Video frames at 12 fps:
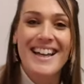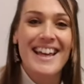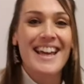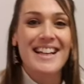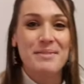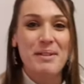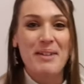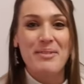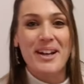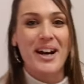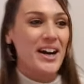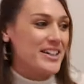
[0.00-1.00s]
here's where
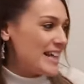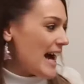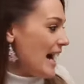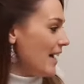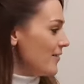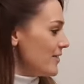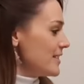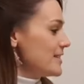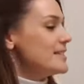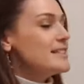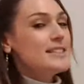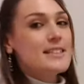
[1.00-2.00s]
we are now
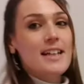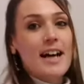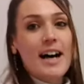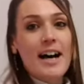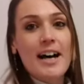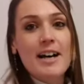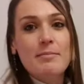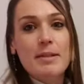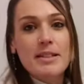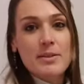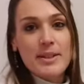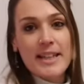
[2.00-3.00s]
um,
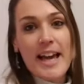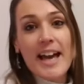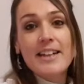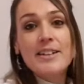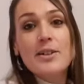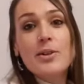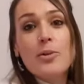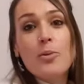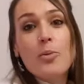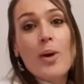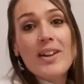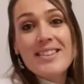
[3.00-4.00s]
so again
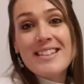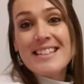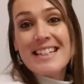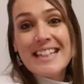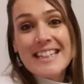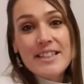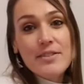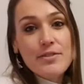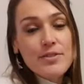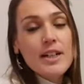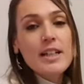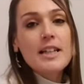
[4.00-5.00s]
one sleeve
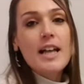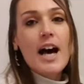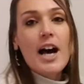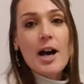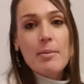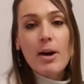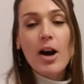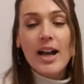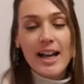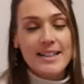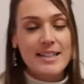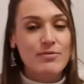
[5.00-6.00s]
um, I
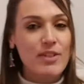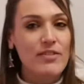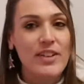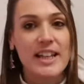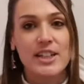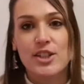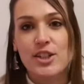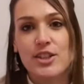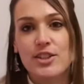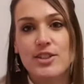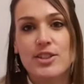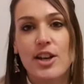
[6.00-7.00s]
had some
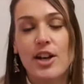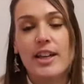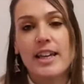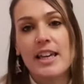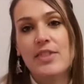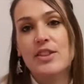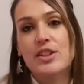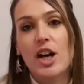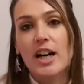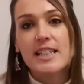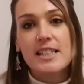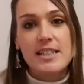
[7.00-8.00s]
revelations in the
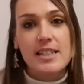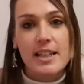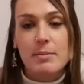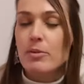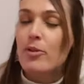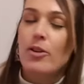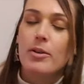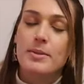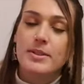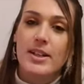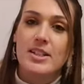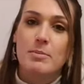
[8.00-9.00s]
night before I was
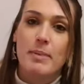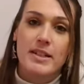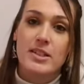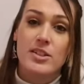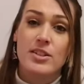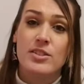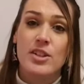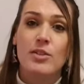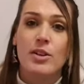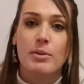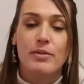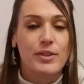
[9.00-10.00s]
going to bed. I don't,
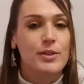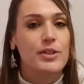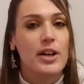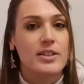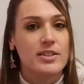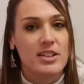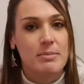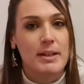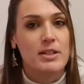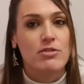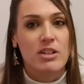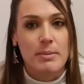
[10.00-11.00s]
know if you guys go to
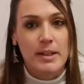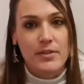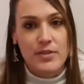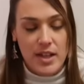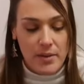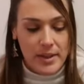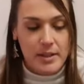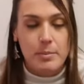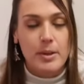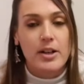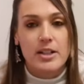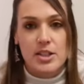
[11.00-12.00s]
bed dreaming of sewing,
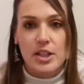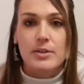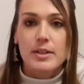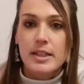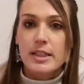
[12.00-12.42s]
but I do.